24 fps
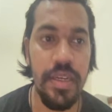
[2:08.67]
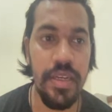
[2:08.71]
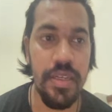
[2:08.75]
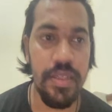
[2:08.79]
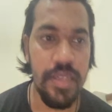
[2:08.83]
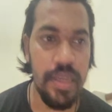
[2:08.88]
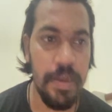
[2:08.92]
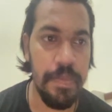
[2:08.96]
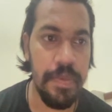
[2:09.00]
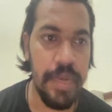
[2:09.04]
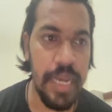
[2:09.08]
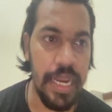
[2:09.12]

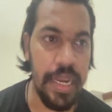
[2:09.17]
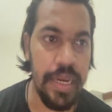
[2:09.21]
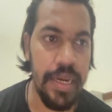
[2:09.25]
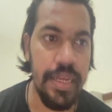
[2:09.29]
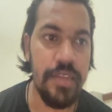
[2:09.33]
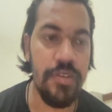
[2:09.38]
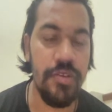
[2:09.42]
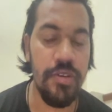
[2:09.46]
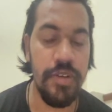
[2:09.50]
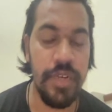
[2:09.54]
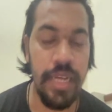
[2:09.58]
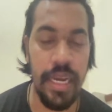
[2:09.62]
sub
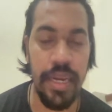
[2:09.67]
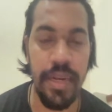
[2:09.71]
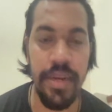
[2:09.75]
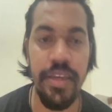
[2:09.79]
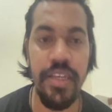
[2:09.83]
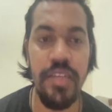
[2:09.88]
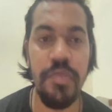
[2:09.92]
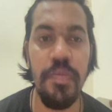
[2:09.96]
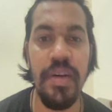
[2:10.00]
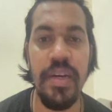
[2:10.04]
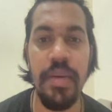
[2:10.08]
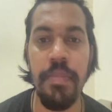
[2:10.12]
techniques or
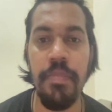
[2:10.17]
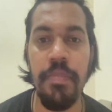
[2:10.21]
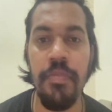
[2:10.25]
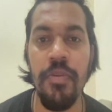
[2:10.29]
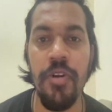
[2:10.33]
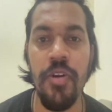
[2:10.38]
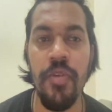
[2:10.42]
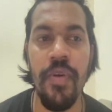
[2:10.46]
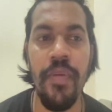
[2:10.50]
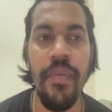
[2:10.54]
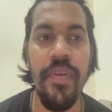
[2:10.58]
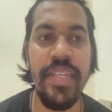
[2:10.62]
techniques, but
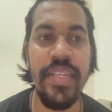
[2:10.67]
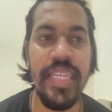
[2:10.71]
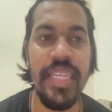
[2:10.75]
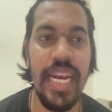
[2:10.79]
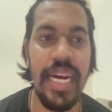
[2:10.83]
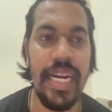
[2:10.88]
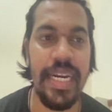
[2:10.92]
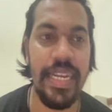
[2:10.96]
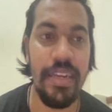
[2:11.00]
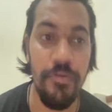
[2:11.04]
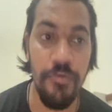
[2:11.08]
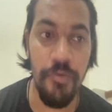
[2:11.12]
moreover we'll be
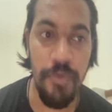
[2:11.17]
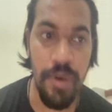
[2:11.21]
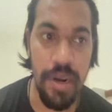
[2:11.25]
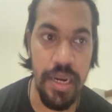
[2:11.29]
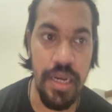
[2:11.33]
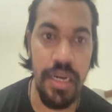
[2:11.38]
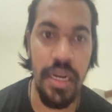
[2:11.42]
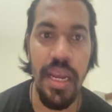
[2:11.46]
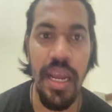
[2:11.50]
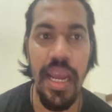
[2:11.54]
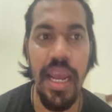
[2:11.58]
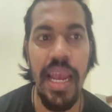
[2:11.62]
selecting
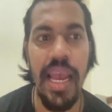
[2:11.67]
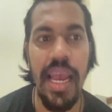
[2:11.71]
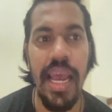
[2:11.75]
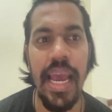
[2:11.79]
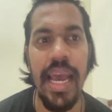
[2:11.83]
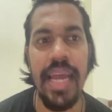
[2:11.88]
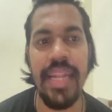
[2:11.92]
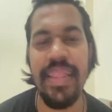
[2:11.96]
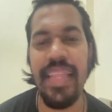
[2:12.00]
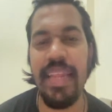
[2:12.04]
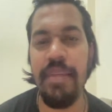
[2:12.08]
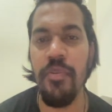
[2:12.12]
one
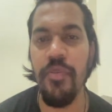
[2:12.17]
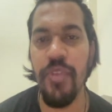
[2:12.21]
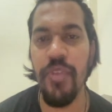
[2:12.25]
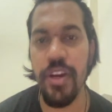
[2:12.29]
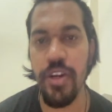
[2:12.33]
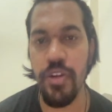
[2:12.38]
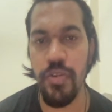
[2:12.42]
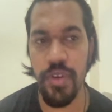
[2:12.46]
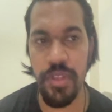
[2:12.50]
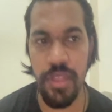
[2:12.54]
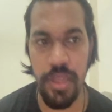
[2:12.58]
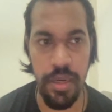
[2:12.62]
and then
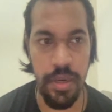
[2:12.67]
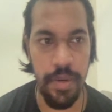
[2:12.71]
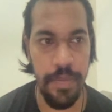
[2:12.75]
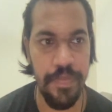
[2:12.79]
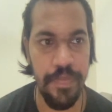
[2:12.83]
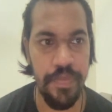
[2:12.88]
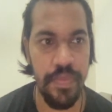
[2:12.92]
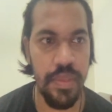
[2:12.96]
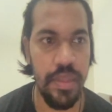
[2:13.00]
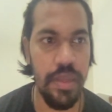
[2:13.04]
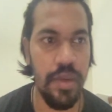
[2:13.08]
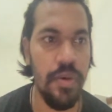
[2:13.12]
moving to other.
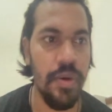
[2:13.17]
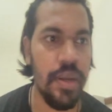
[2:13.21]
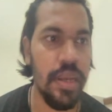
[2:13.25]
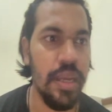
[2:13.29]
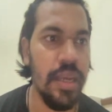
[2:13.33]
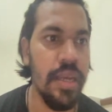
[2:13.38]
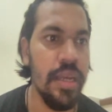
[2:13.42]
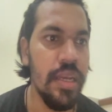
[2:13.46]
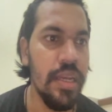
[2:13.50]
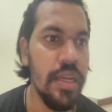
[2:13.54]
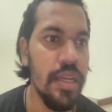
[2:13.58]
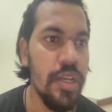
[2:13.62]

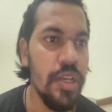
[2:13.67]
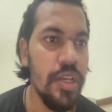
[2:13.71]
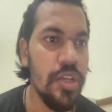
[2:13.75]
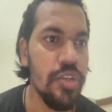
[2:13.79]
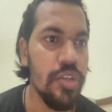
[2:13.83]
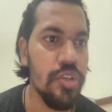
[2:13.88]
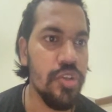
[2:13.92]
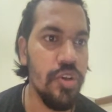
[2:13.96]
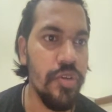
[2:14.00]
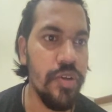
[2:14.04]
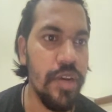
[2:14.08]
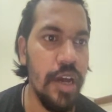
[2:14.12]
Okay,
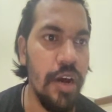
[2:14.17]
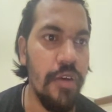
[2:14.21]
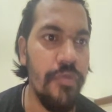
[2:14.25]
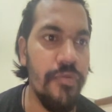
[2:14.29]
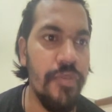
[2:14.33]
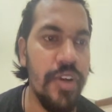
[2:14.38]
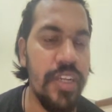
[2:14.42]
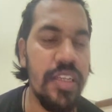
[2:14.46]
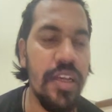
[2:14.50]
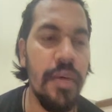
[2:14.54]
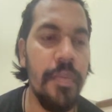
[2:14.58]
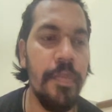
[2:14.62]
so now for
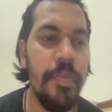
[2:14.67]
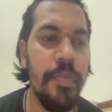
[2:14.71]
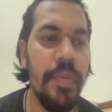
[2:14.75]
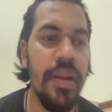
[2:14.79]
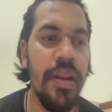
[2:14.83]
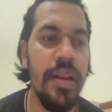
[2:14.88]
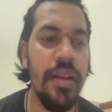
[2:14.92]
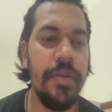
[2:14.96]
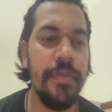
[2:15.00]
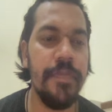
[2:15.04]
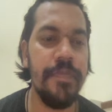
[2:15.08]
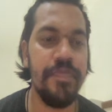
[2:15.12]

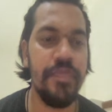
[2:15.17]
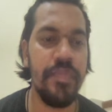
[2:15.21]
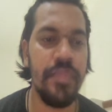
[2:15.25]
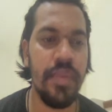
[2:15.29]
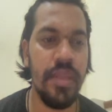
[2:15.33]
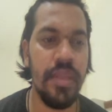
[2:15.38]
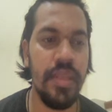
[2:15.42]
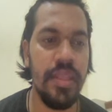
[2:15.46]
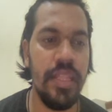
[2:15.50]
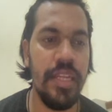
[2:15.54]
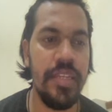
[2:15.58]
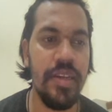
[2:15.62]
example,
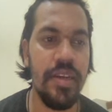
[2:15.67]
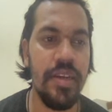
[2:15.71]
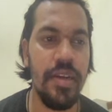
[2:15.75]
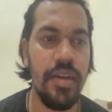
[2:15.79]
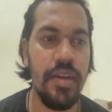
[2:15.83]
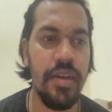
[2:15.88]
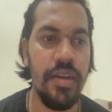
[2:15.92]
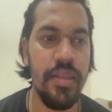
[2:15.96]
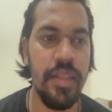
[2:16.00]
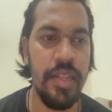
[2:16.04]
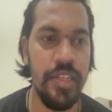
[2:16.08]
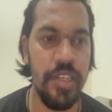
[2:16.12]
there is a
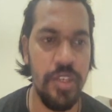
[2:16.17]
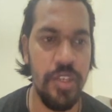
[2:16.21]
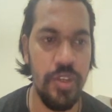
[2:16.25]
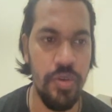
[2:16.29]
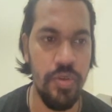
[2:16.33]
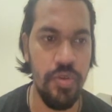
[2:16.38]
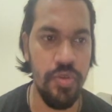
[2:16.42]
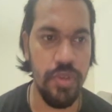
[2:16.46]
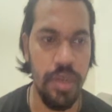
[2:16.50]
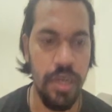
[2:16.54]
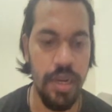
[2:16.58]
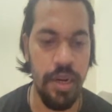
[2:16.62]

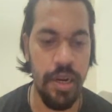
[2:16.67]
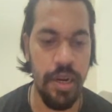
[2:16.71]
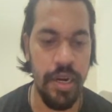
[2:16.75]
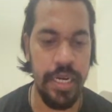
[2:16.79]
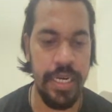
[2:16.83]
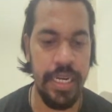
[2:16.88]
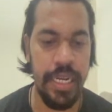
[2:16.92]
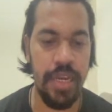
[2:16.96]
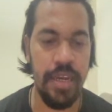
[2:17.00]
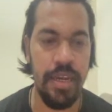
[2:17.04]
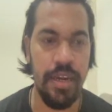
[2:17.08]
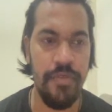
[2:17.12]
user
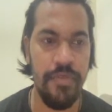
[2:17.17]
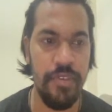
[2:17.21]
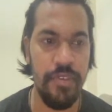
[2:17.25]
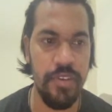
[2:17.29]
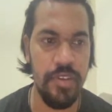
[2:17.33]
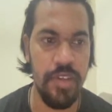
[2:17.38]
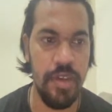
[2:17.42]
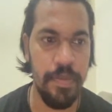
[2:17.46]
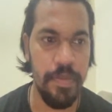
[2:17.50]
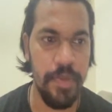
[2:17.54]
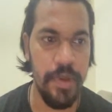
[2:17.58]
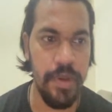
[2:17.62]
attacker. For
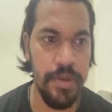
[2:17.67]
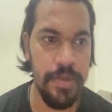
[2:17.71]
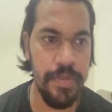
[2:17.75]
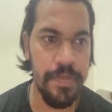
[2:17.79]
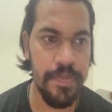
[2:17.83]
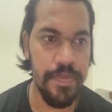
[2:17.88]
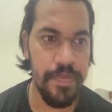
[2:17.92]
example,